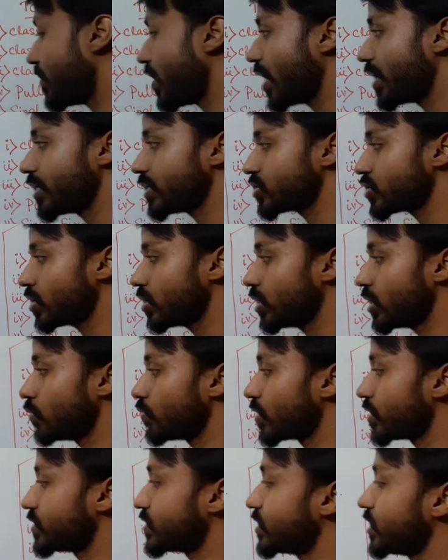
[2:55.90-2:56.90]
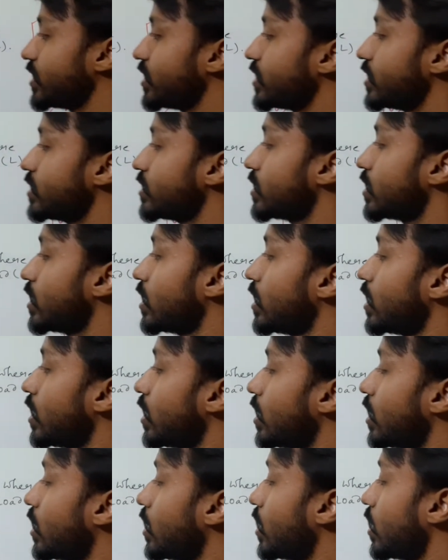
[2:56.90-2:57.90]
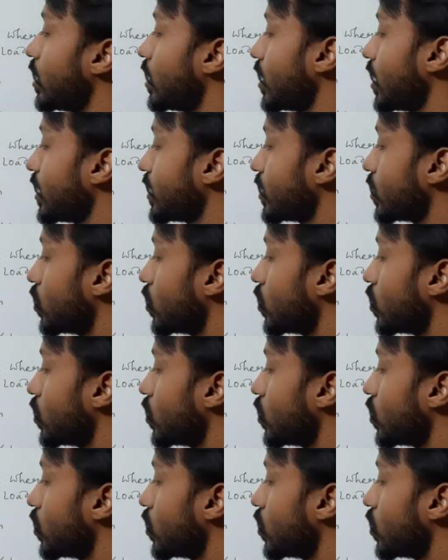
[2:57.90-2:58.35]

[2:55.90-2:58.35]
direction. You can see it. Like